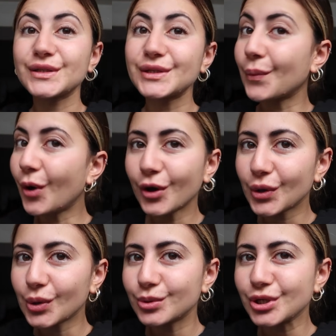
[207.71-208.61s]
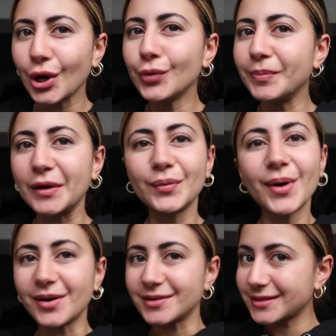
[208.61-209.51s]
So what Google told me
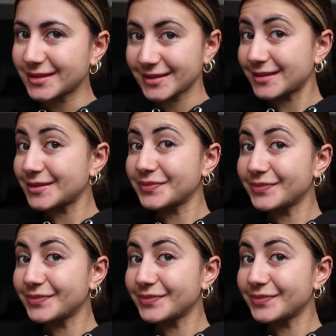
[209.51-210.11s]
was,